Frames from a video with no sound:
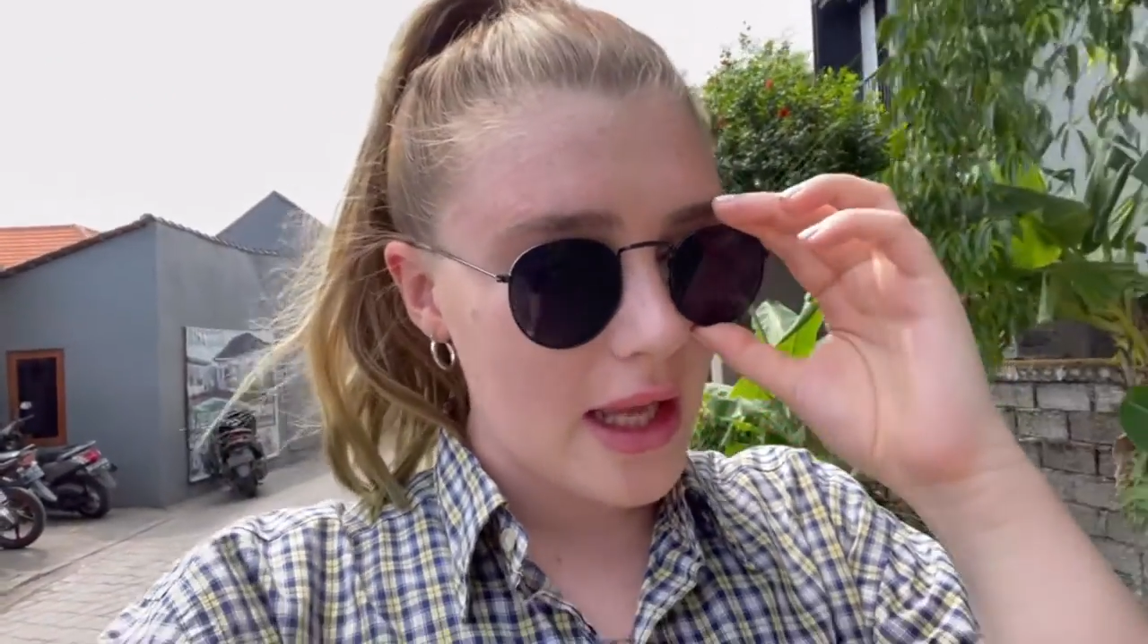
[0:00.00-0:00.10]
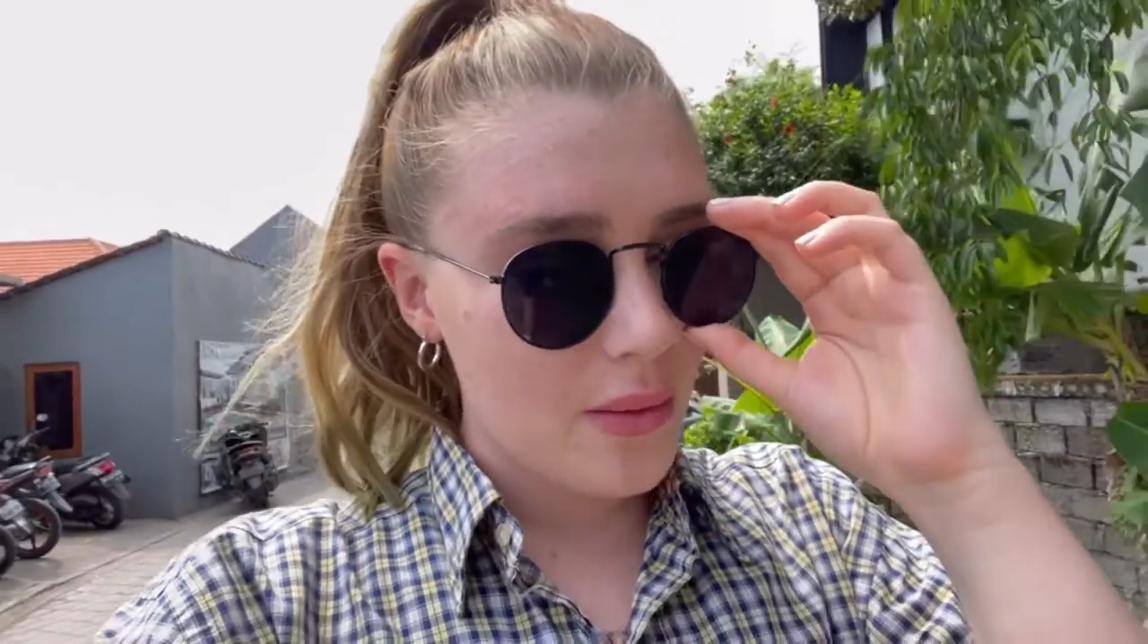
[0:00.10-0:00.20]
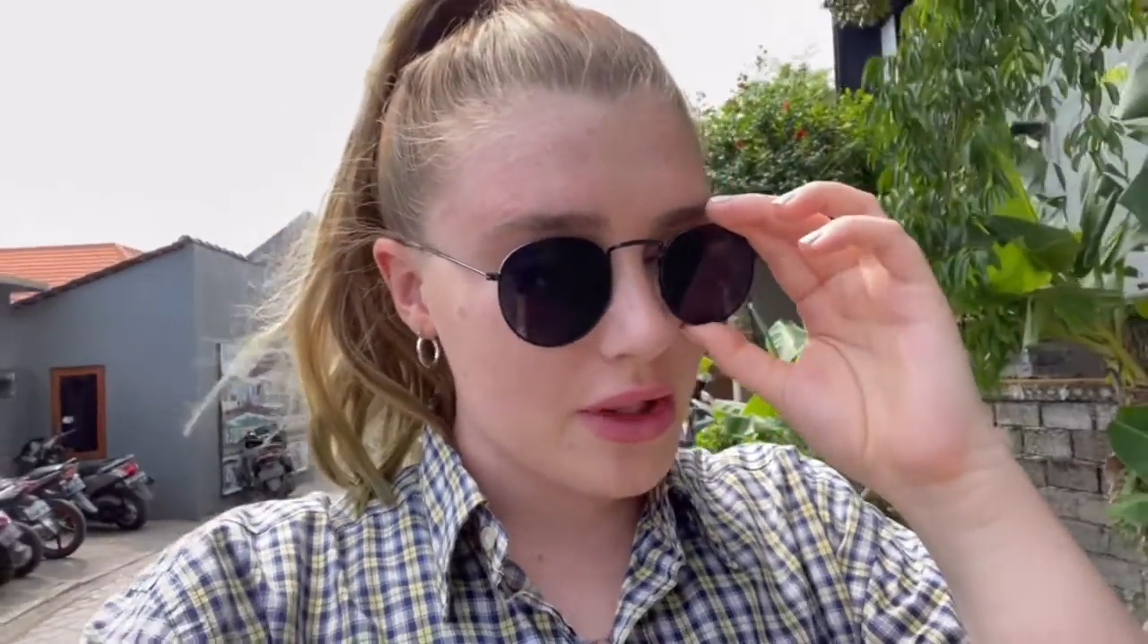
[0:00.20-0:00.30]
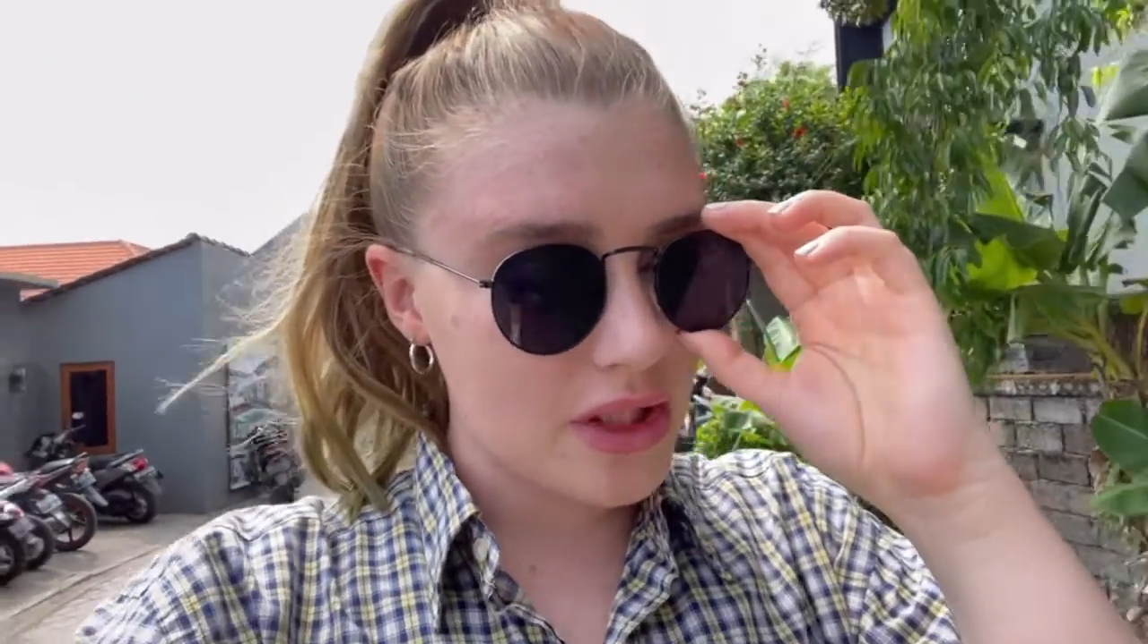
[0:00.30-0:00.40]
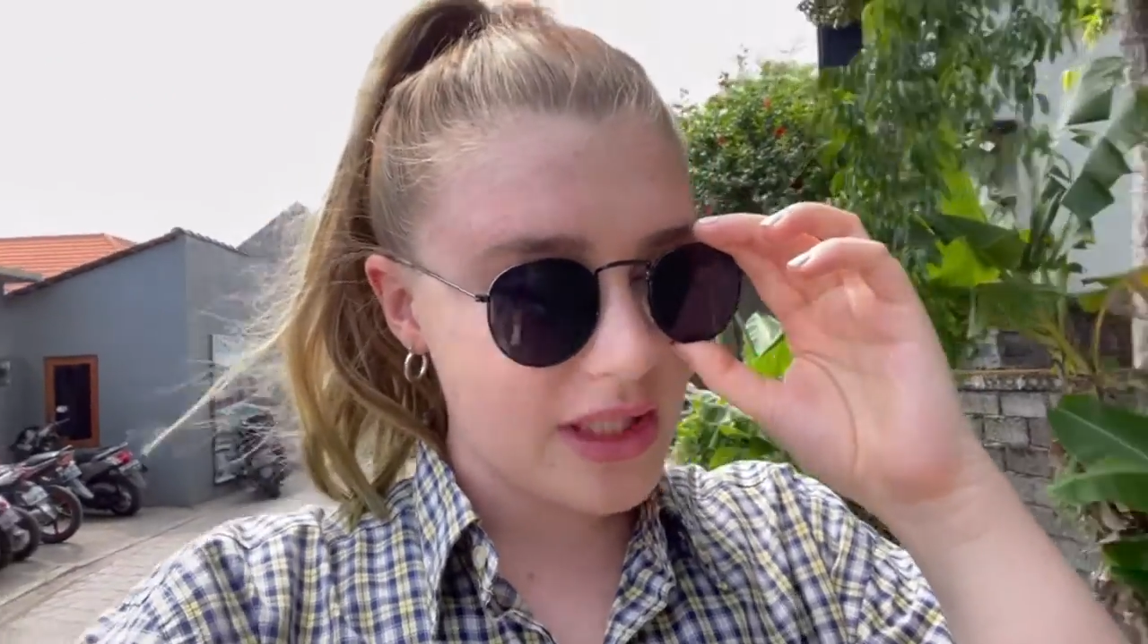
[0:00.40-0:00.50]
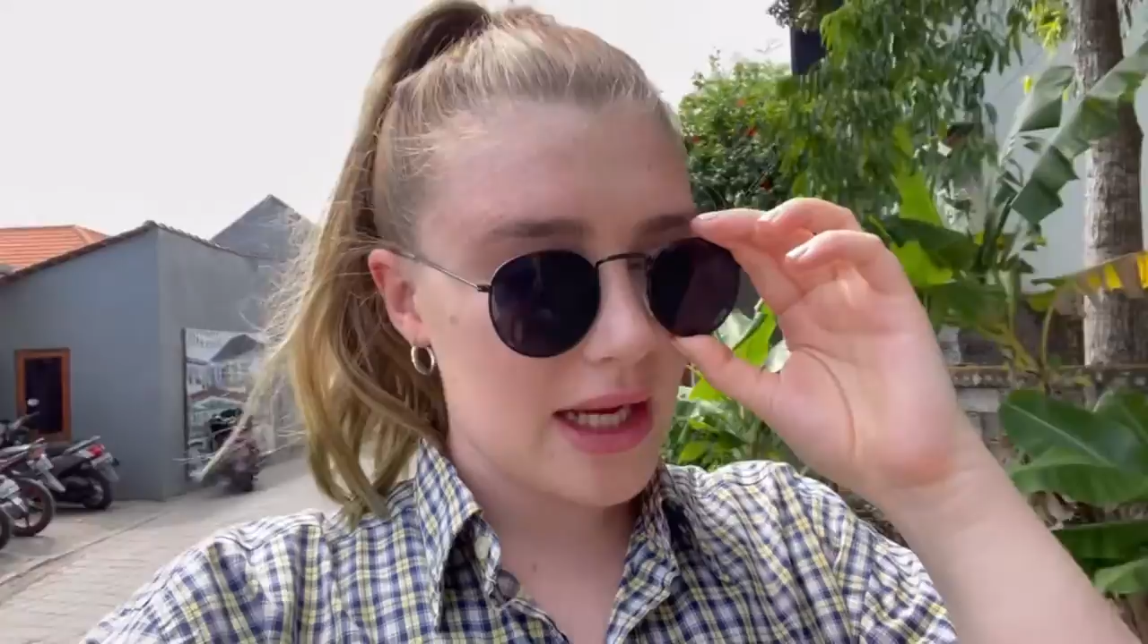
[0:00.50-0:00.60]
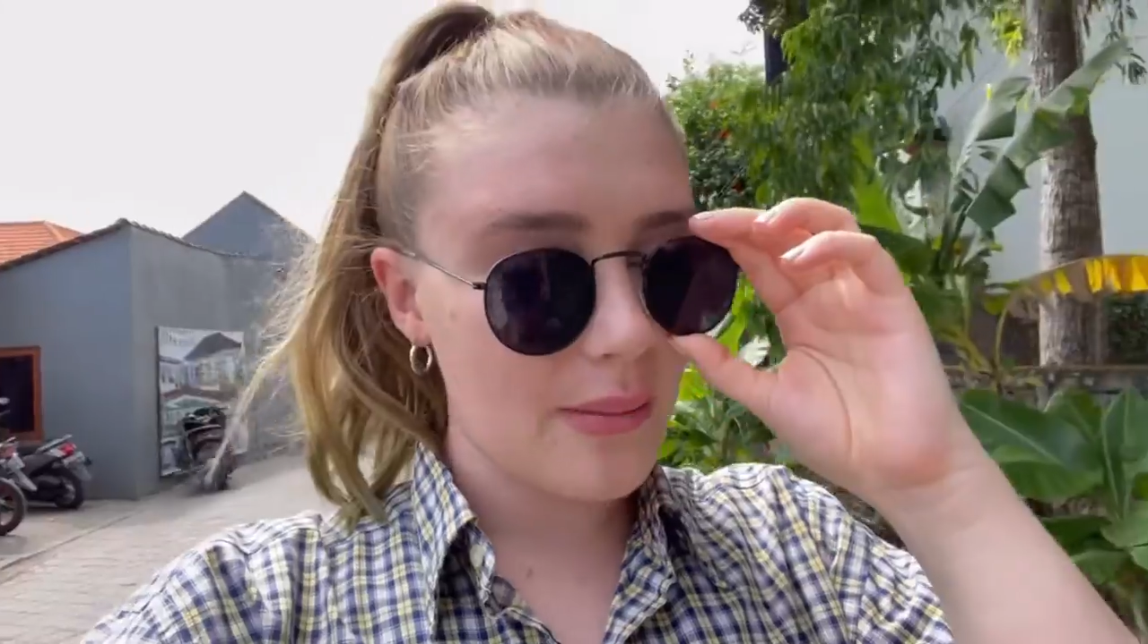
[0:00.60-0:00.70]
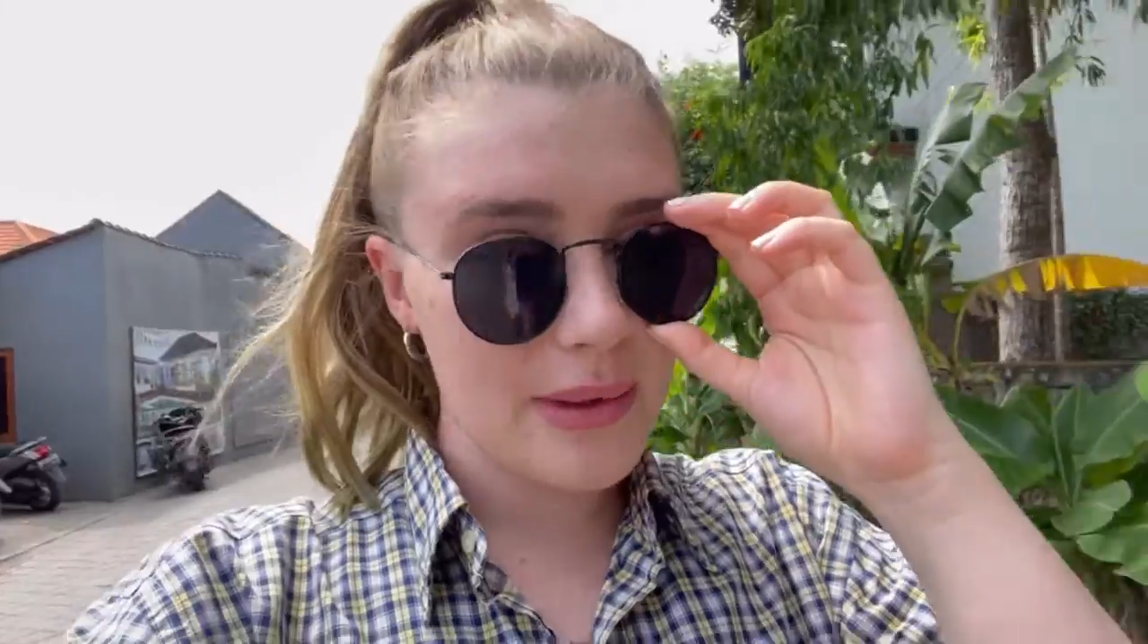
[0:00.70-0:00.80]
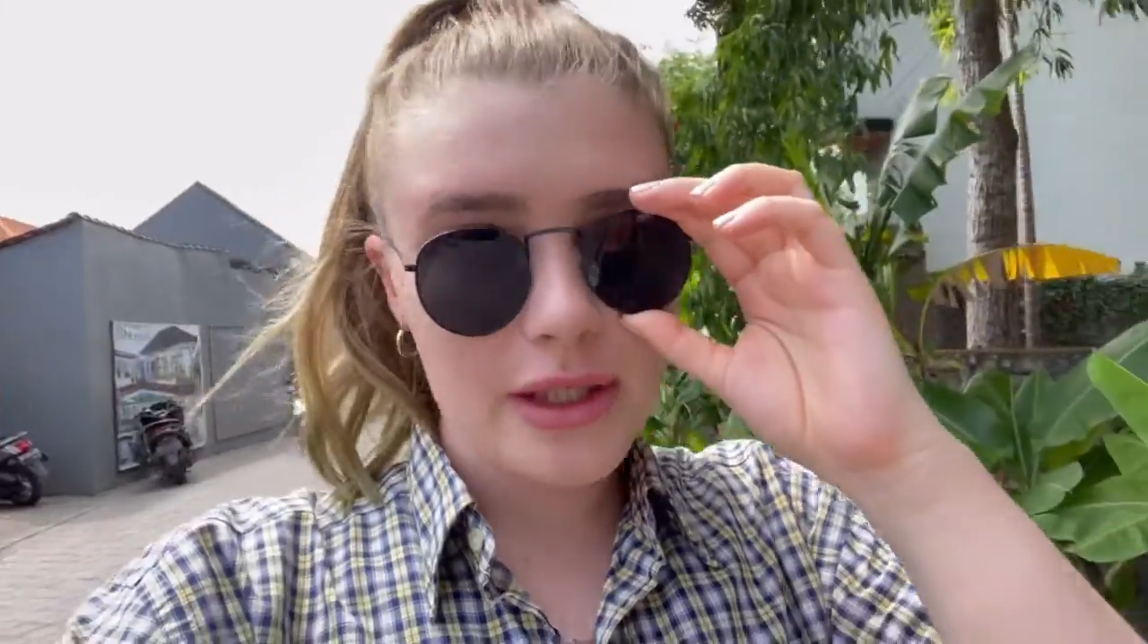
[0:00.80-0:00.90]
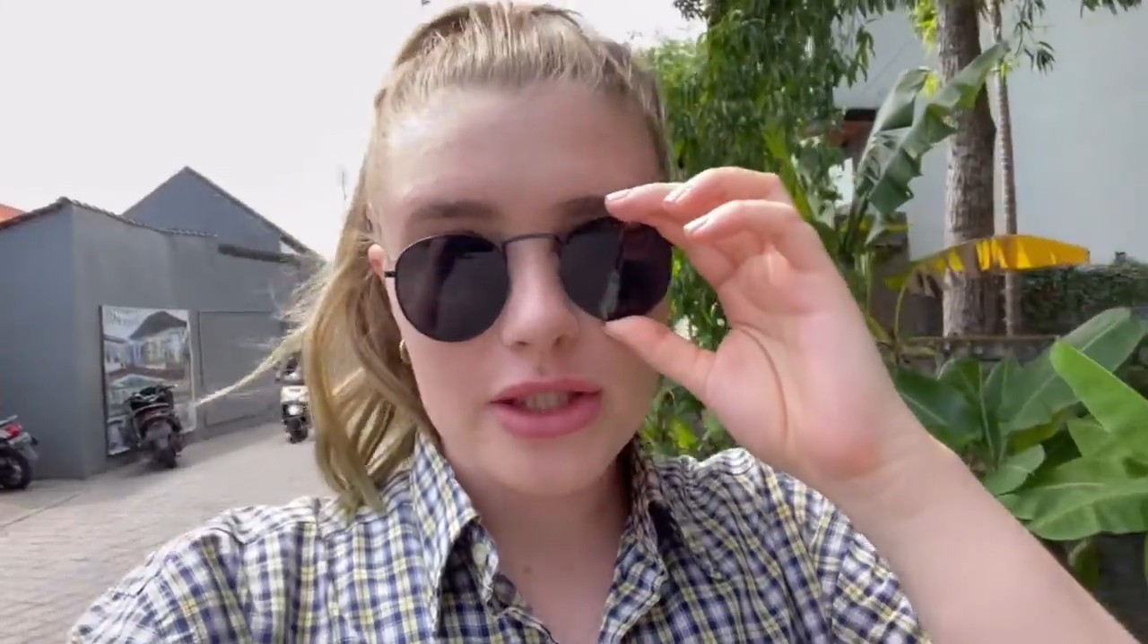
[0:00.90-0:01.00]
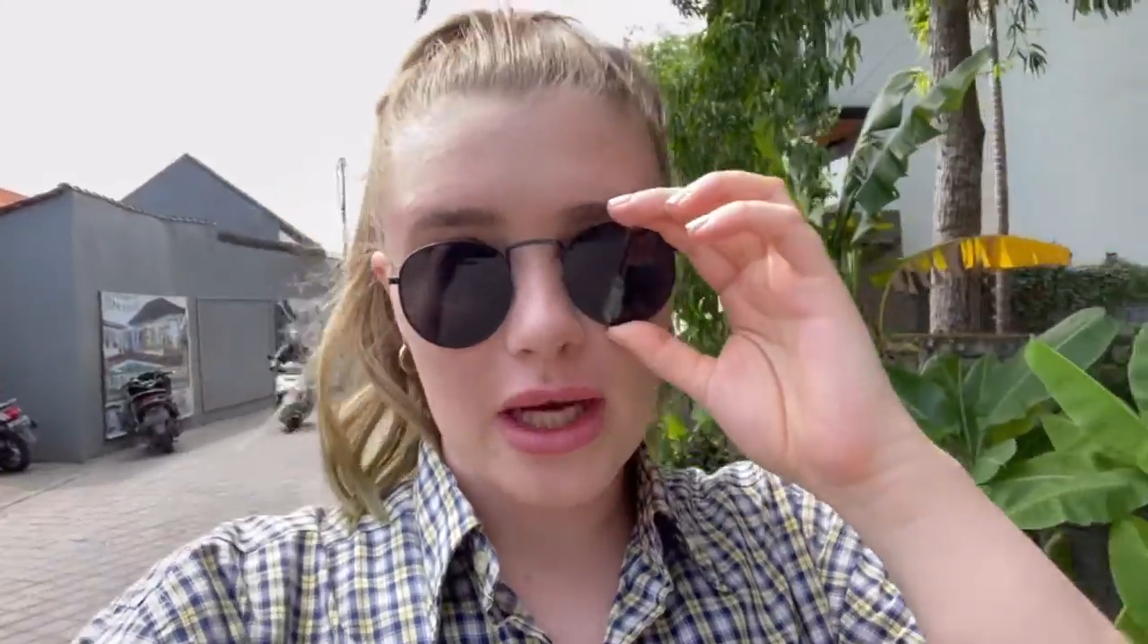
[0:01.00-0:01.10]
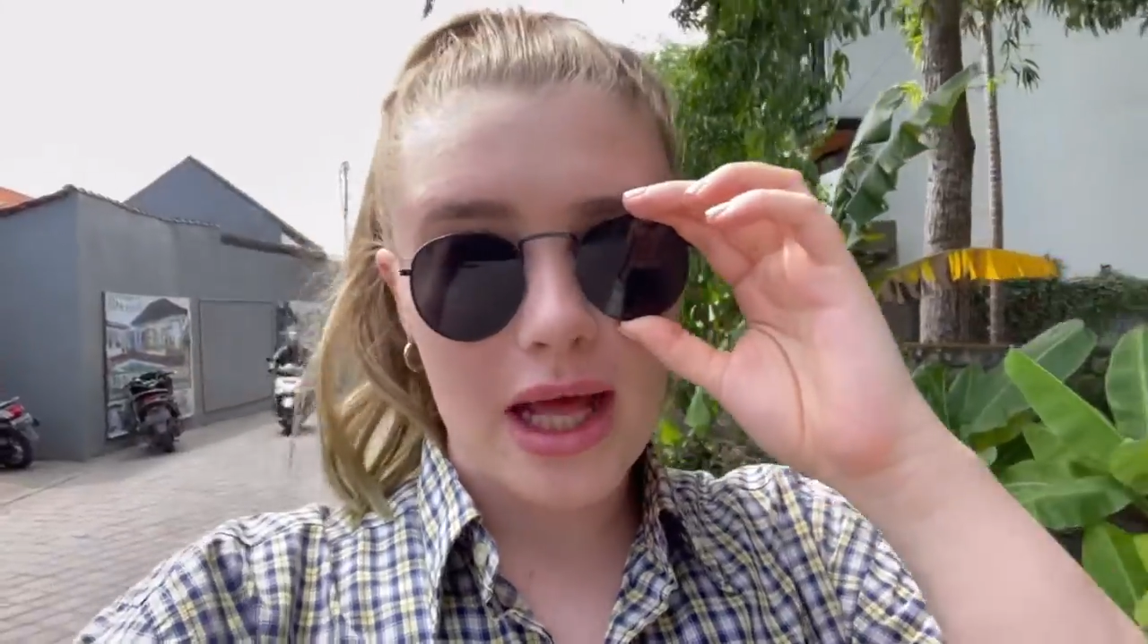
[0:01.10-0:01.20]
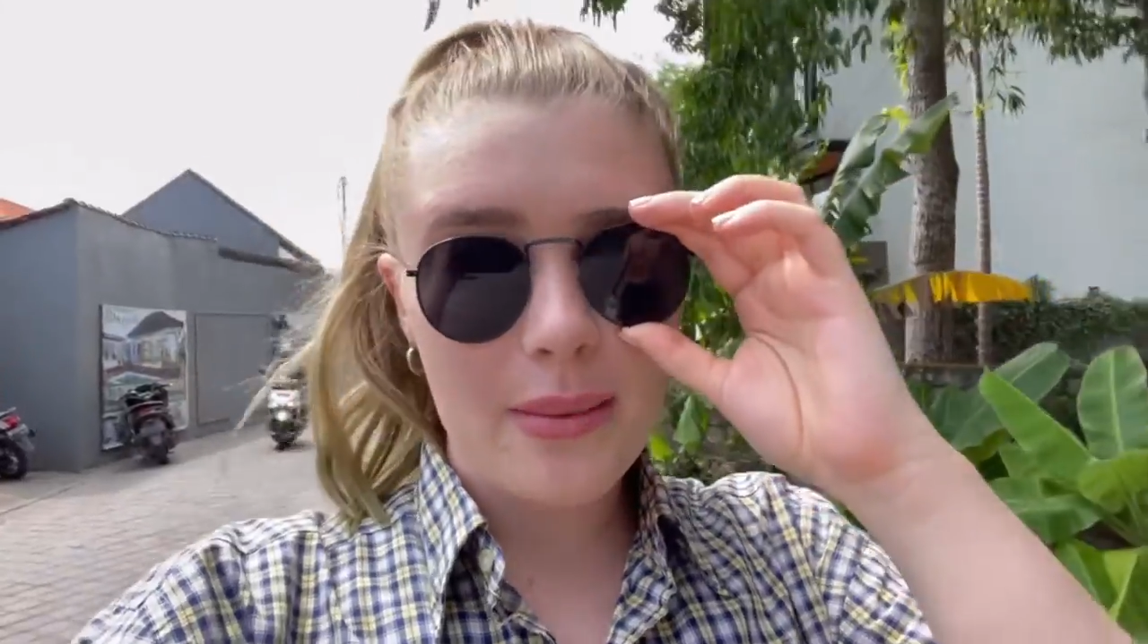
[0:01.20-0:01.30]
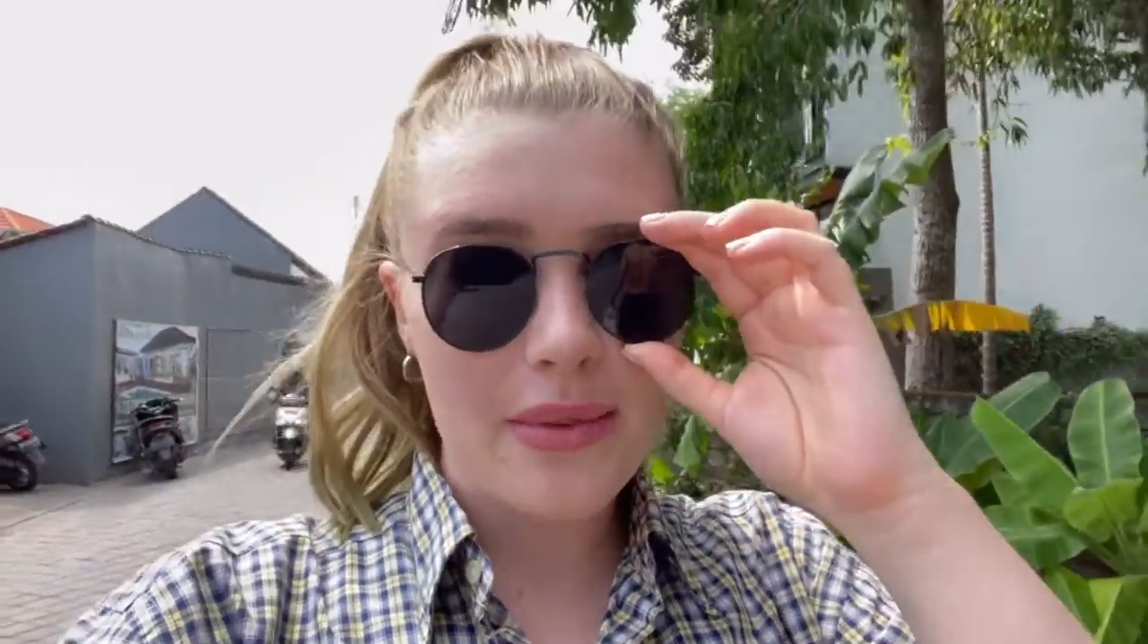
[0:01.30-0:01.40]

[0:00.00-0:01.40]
which is like a beach club,